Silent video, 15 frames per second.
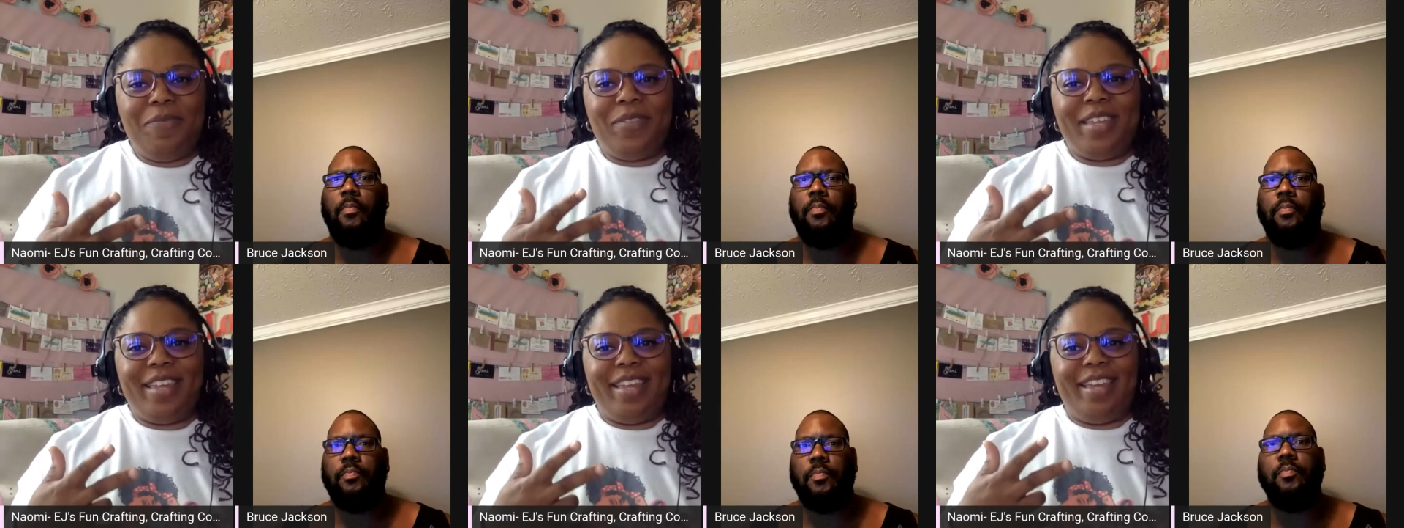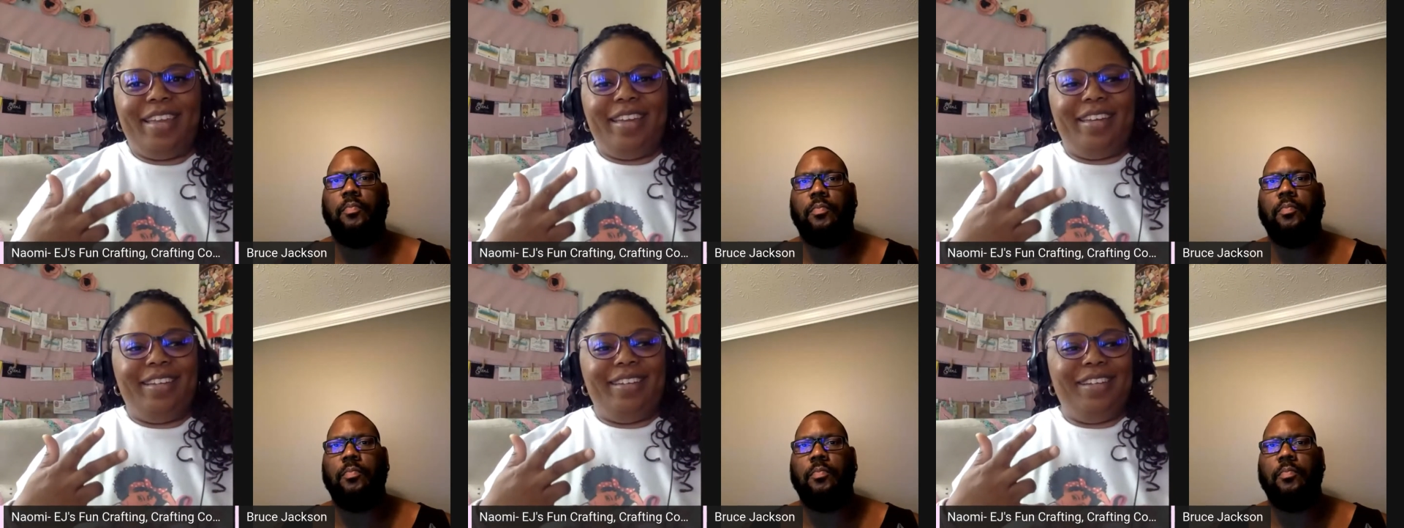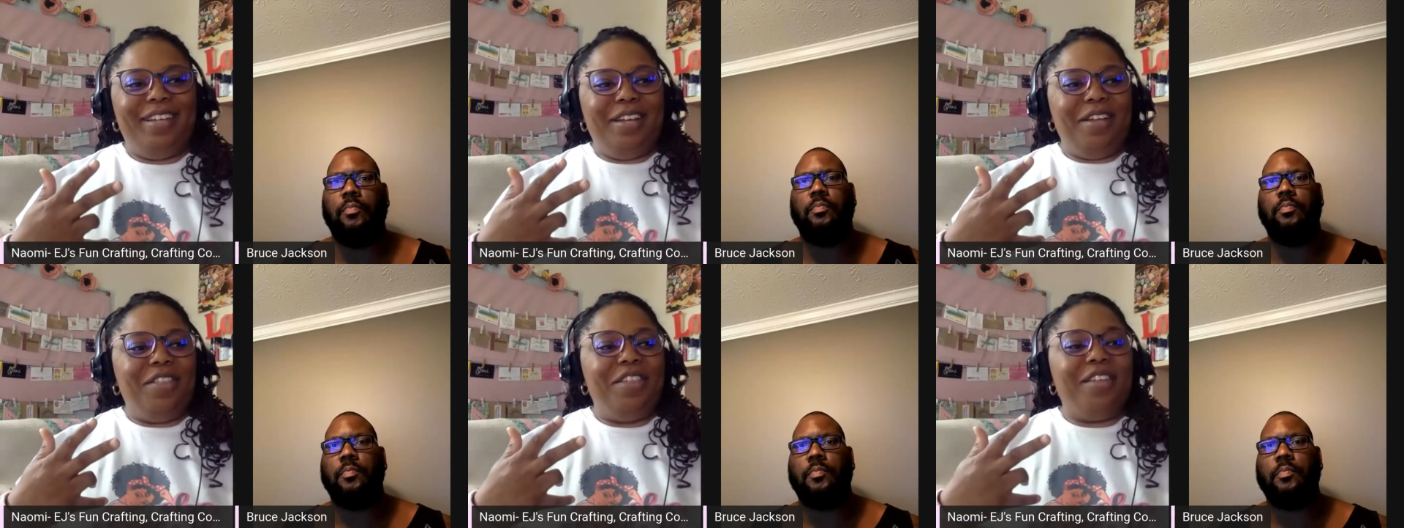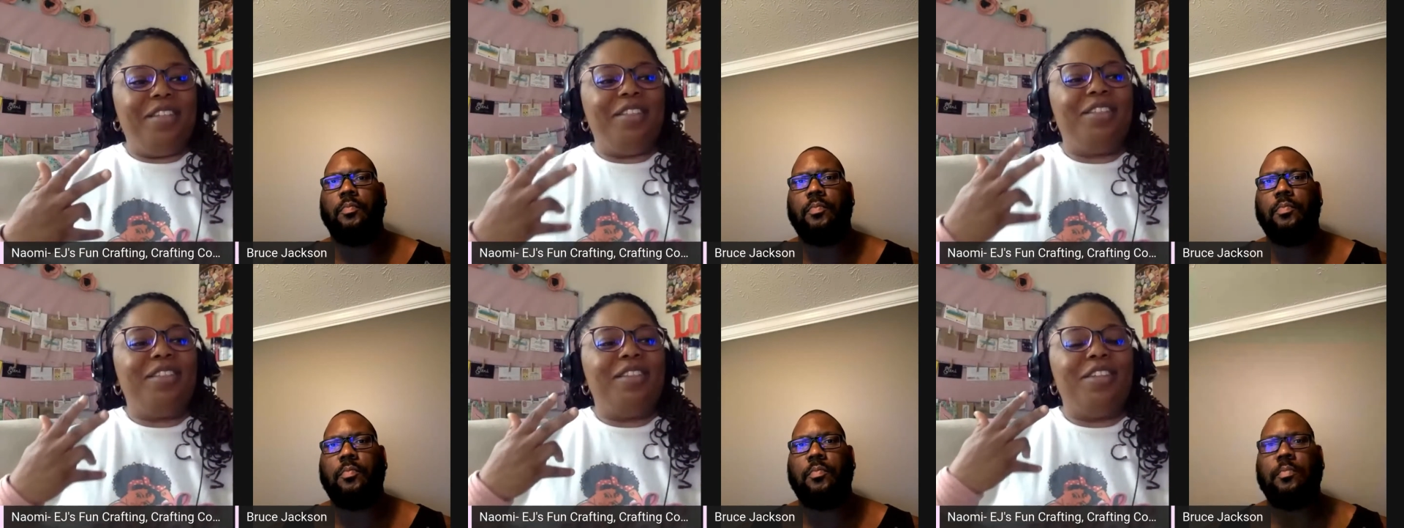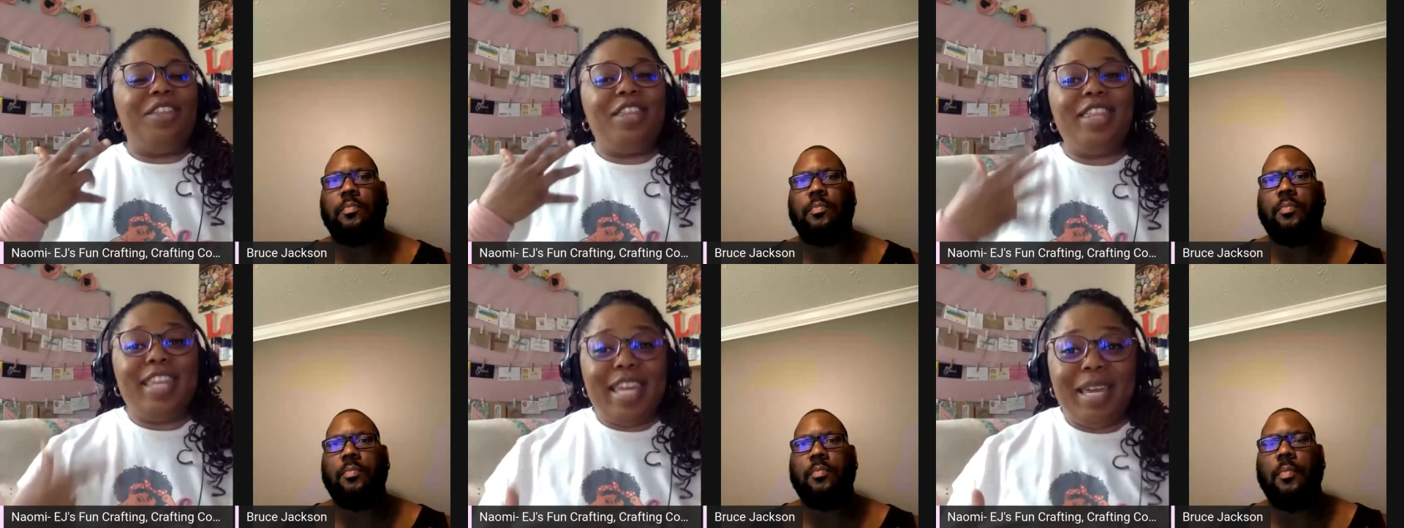Speaker 1: and mm-hmm. the, the
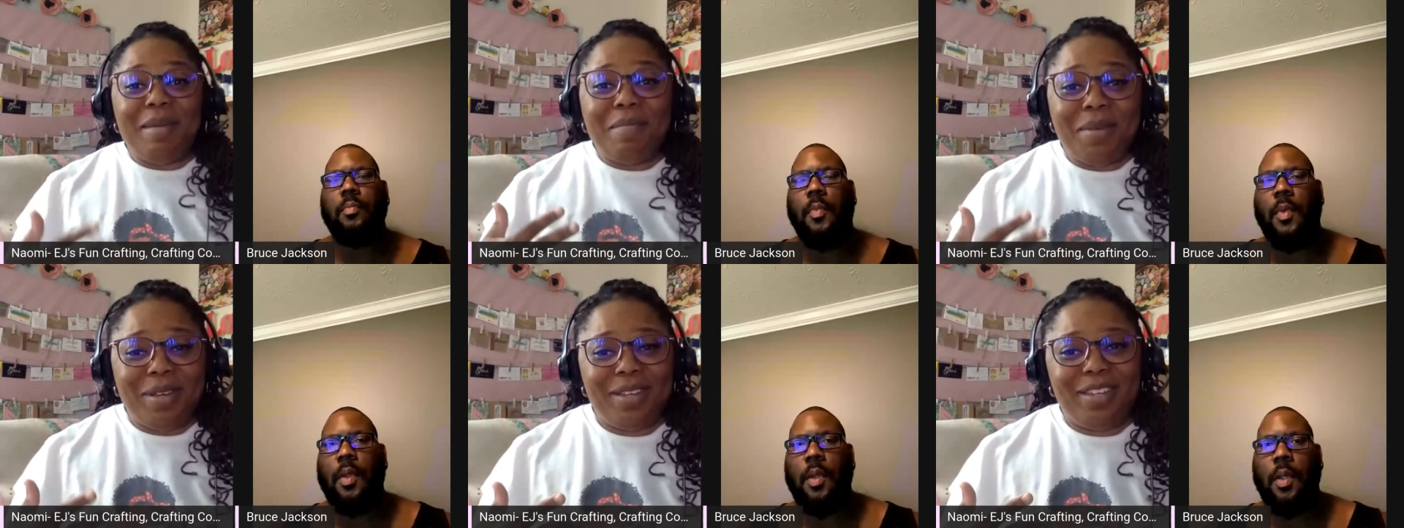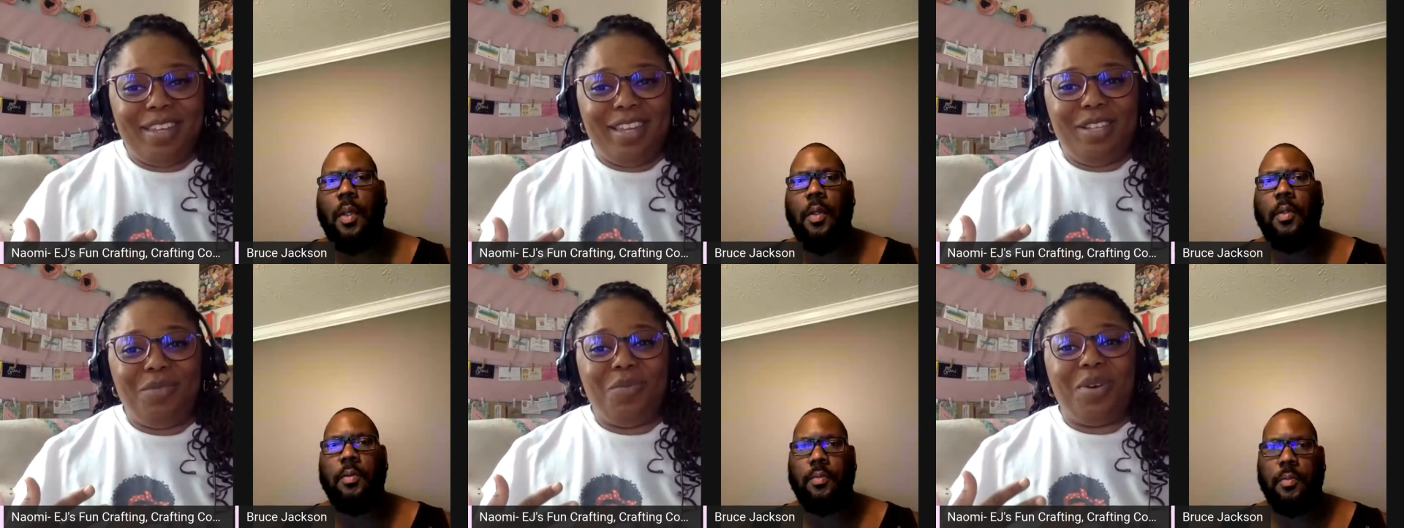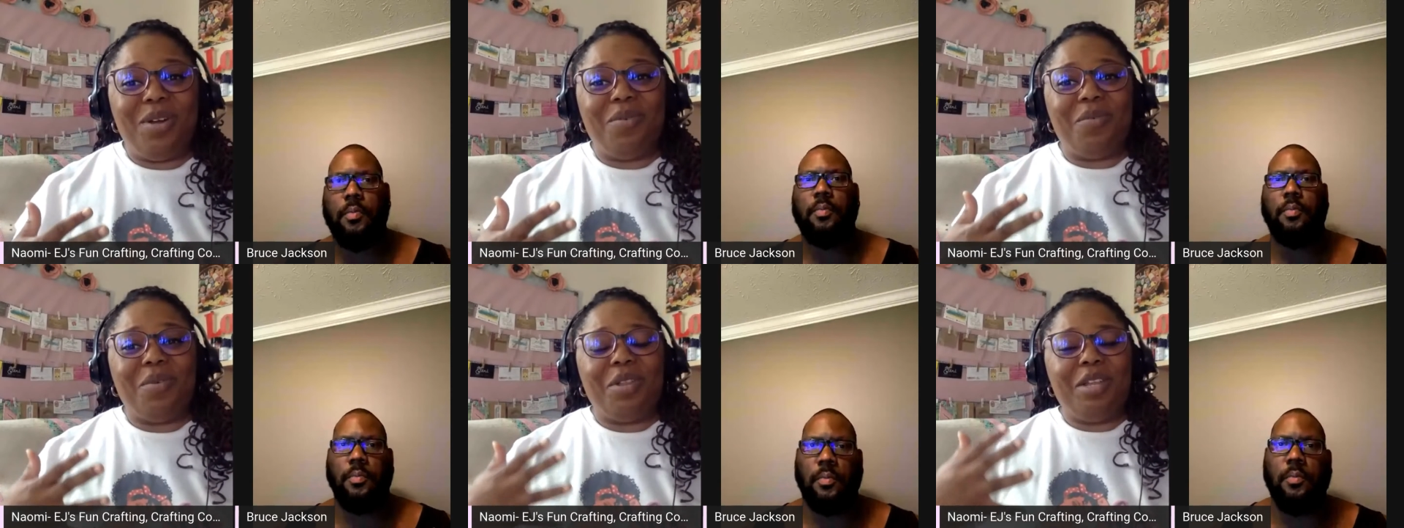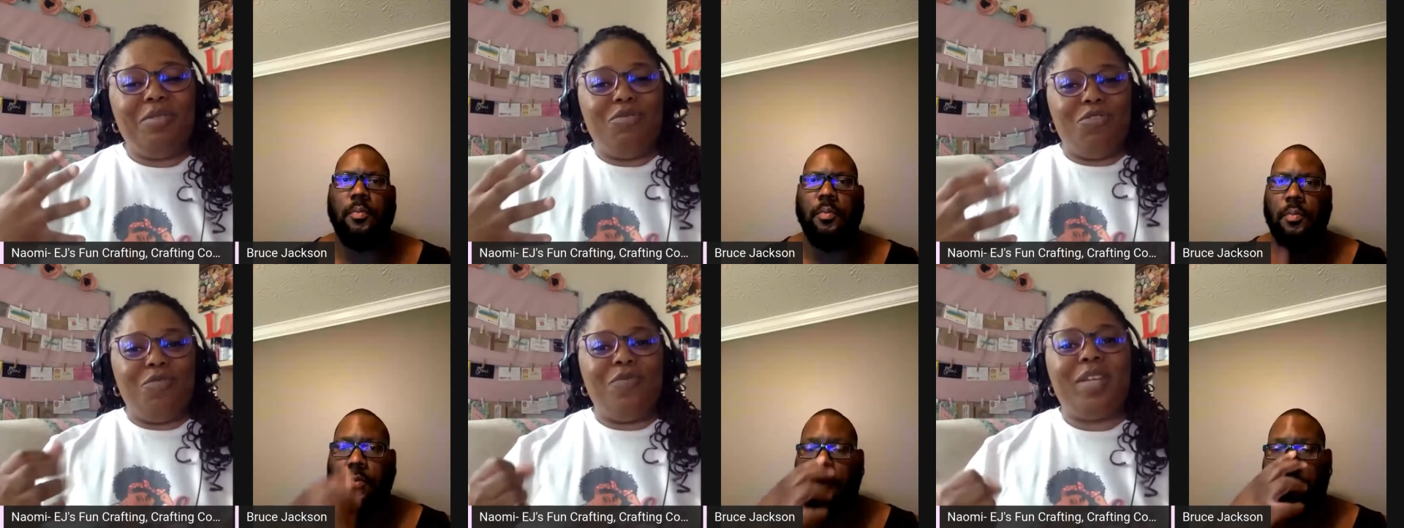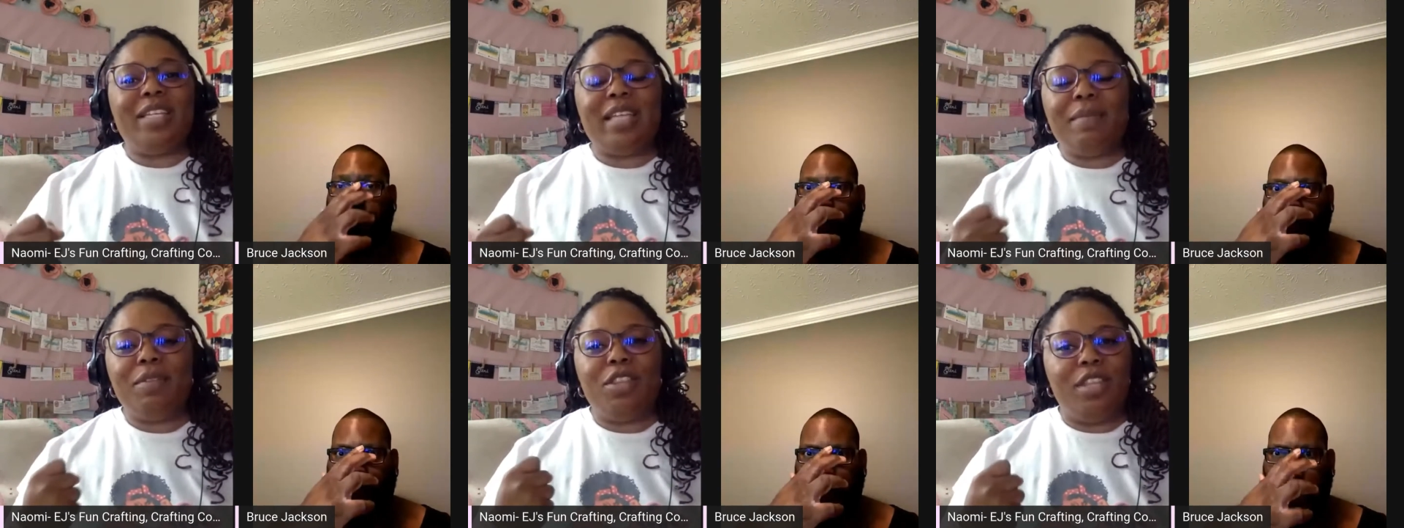theme is what really drove because I'm a
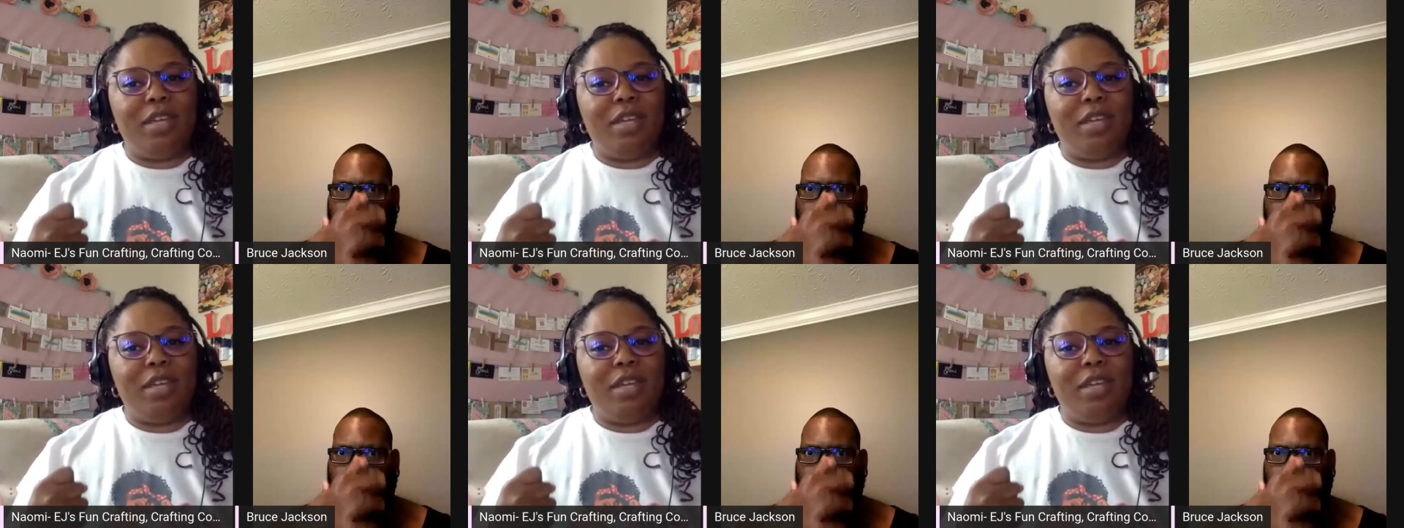theme